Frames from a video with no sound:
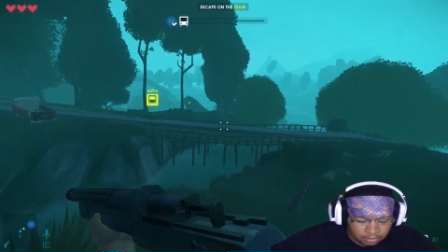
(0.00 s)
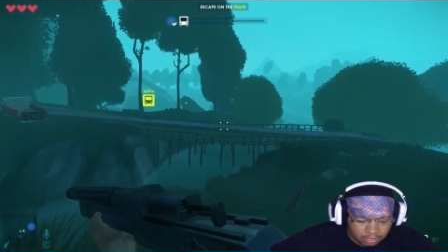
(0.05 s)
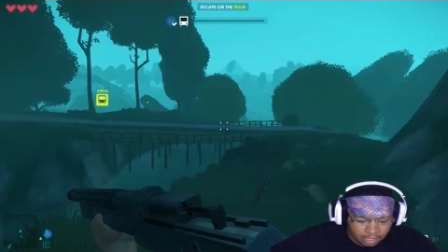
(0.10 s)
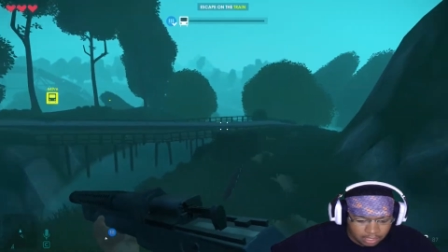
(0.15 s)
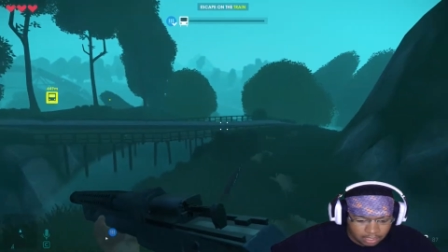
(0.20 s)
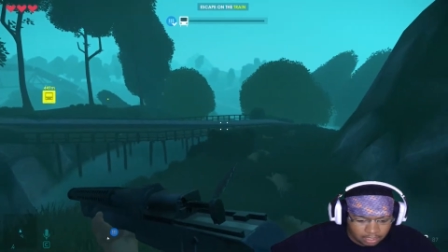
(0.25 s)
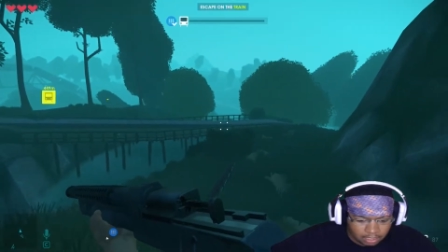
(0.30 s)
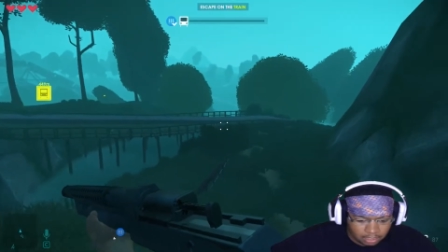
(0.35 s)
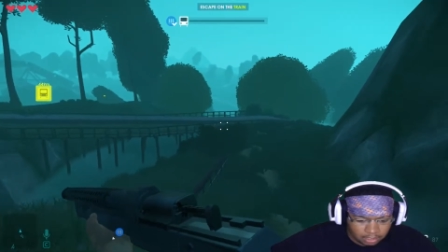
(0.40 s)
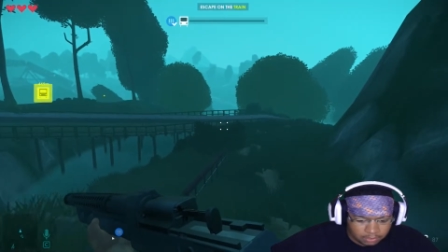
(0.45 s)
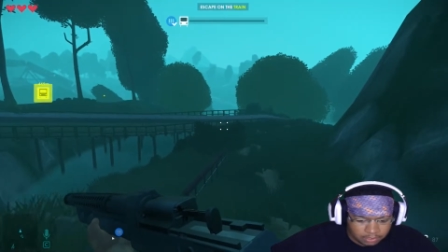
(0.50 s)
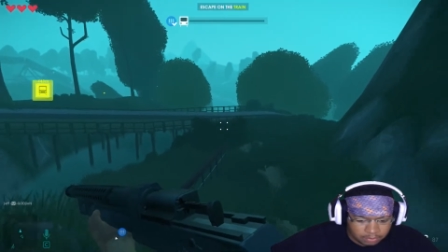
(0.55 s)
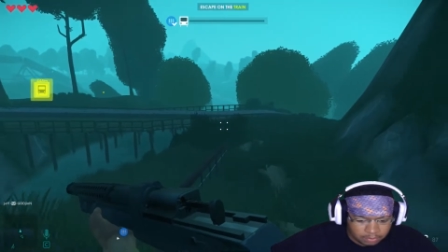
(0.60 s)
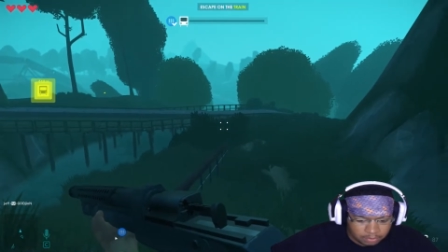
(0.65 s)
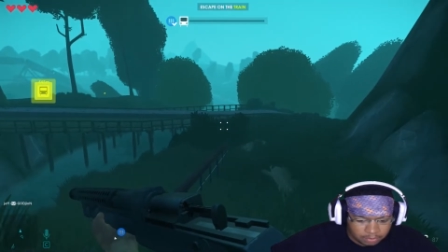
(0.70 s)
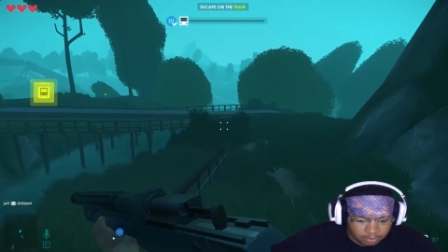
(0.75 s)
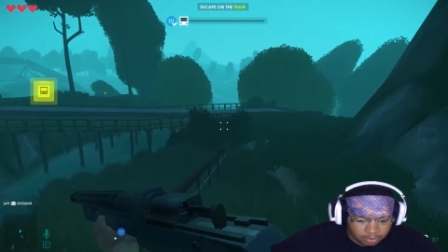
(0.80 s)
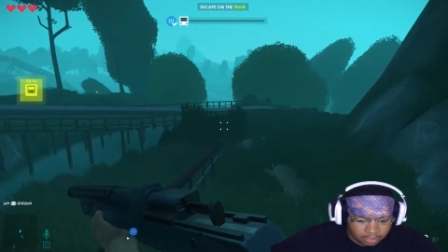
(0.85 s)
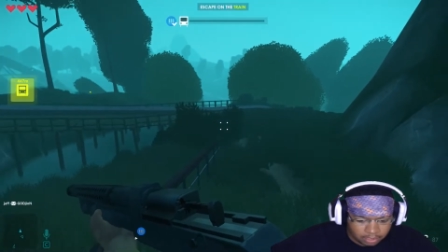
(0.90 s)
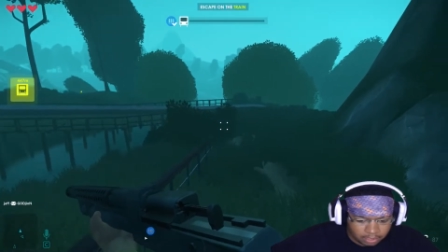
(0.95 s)
Not close, but
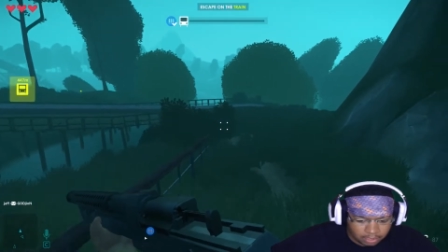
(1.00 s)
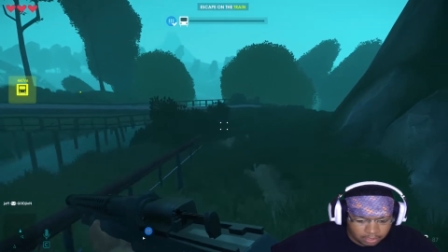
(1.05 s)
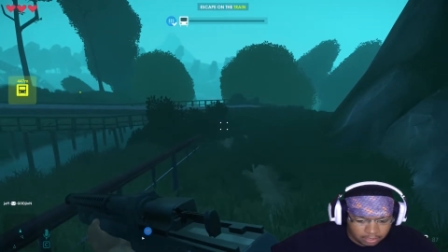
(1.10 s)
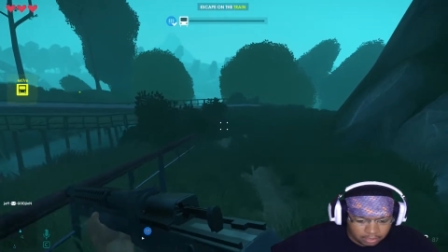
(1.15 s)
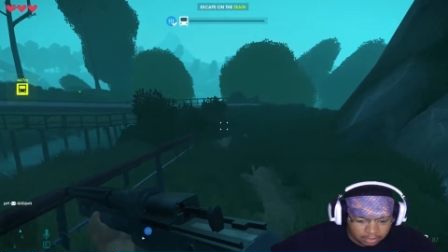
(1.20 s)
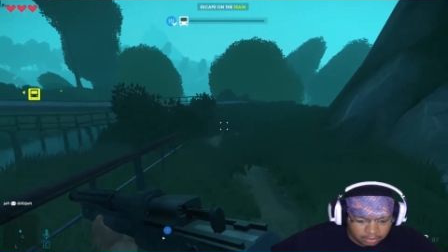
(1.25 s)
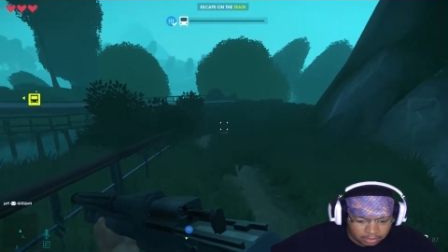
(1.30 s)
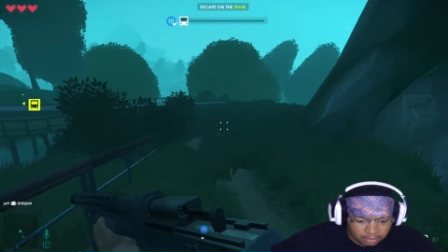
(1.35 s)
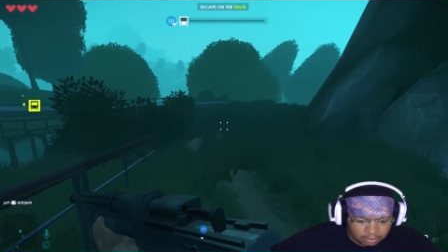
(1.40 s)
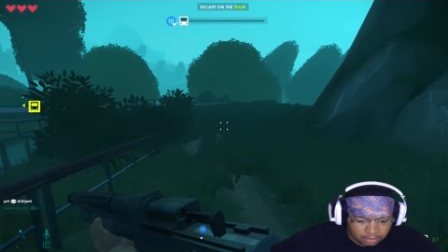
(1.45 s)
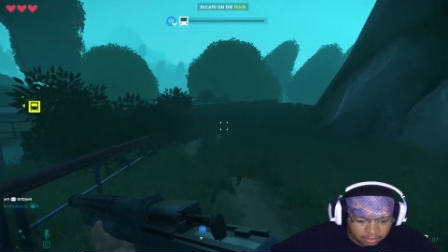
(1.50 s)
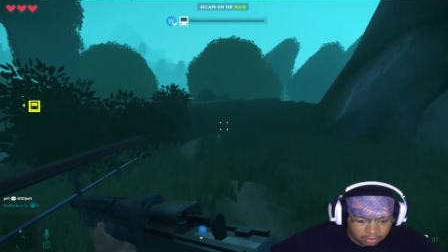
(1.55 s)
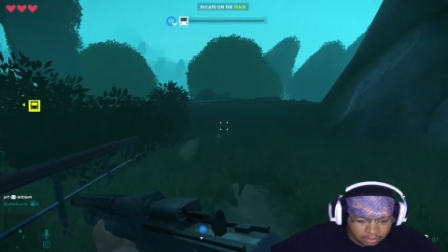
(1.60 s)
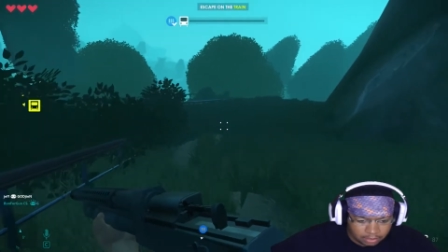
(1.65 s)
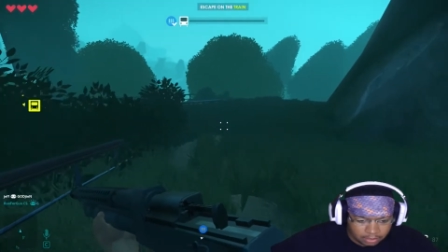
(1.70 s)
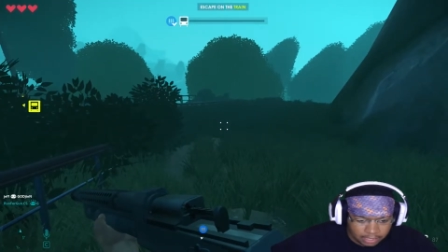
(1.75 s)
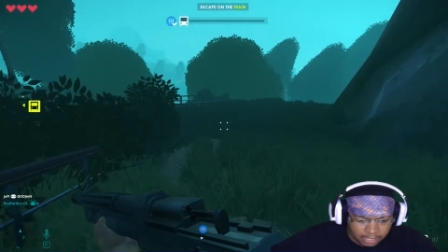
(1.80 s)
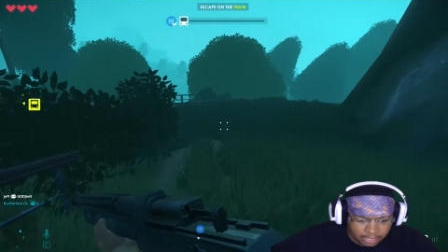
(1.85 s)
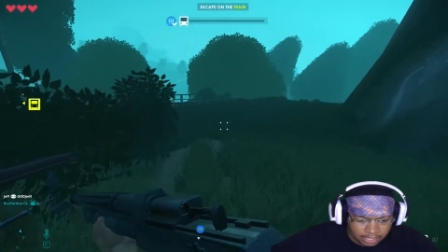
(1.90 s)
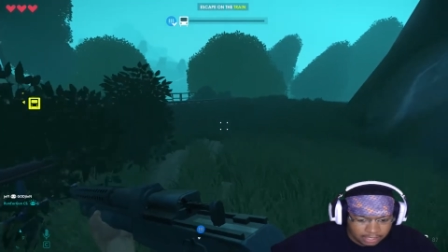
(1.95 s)
we're getting there.
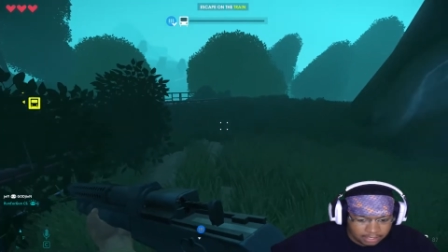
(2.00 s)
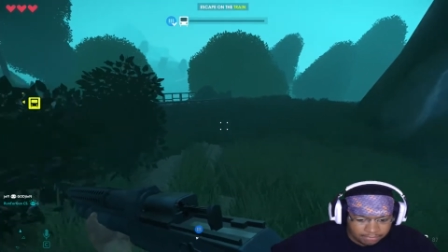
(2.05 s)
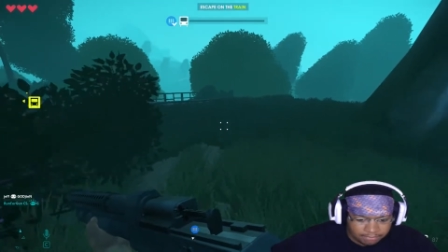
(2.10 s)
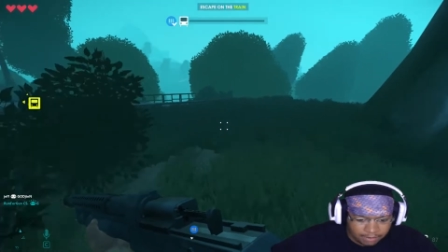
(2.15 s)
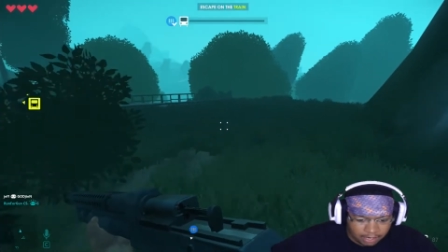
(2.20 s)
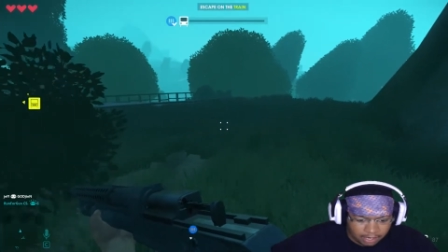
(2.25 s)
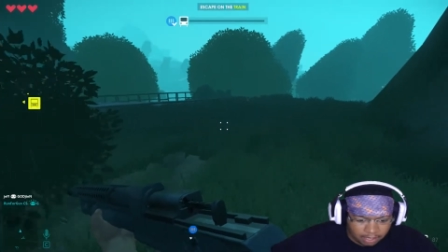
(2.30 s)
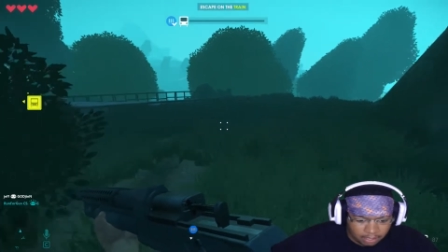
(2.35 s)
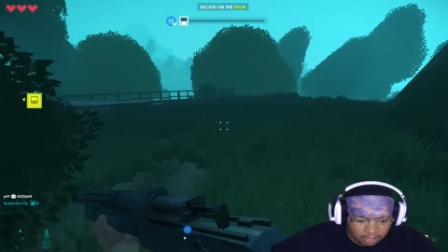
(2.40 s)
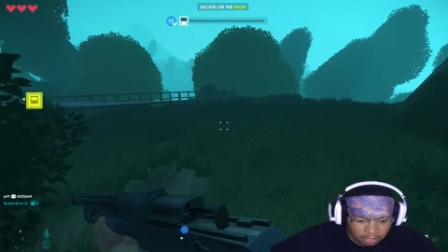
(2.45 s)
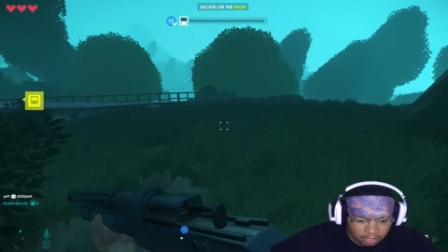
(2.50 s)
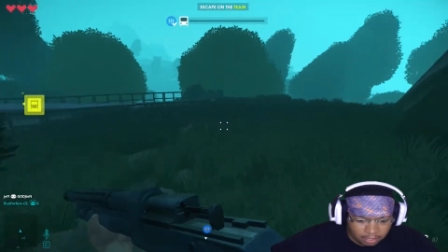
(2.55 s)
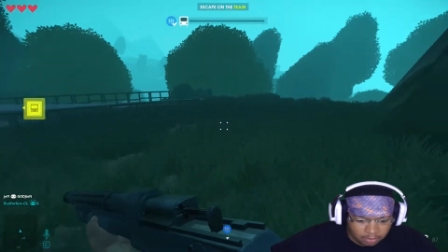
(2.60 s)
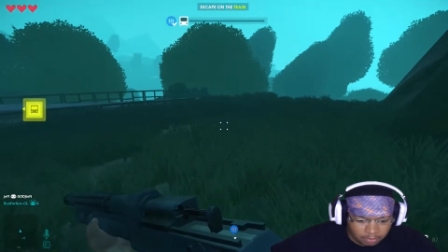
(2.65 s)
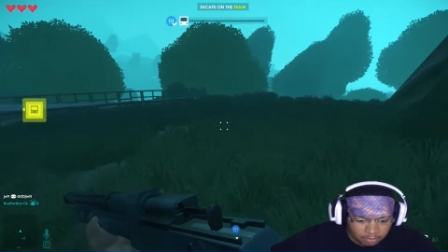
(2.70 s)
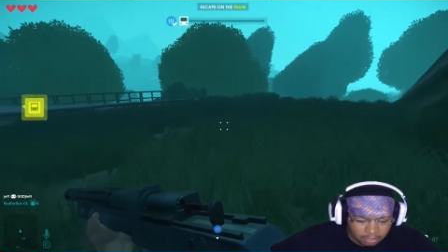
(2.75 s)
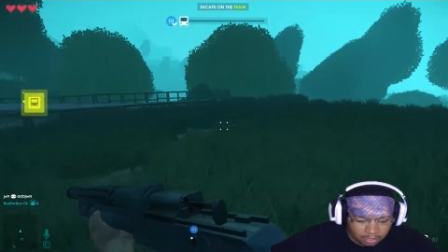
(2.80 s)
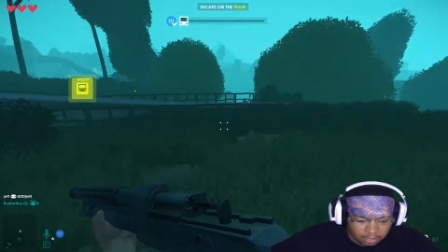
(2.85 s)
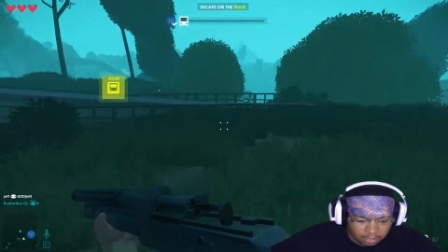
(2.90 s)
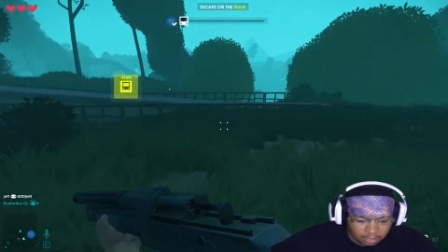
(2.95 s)
They can fight all they
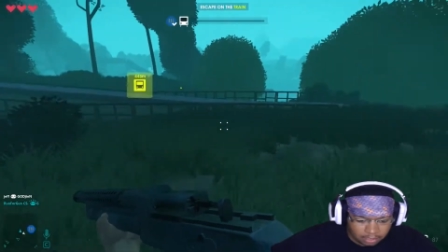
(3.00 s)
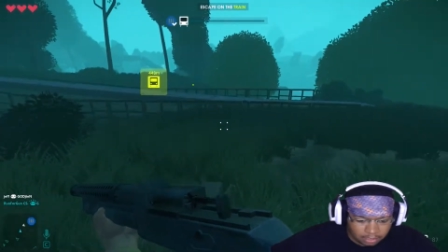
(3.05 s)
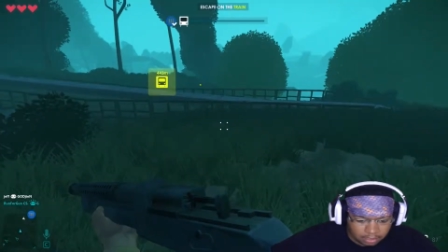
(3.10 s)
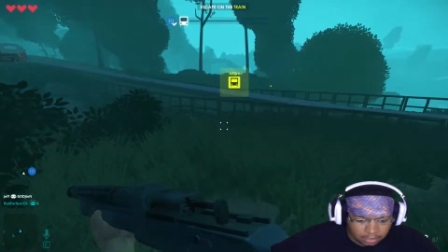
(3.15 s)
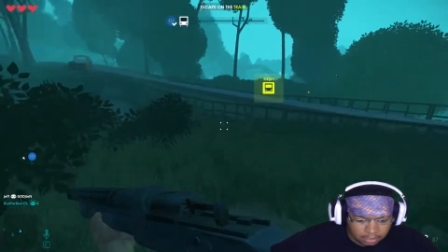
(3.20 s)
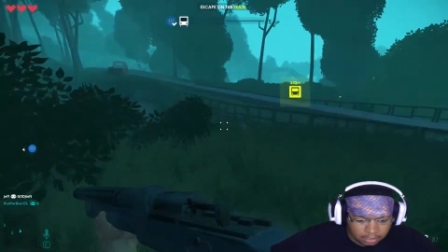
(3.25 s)
want.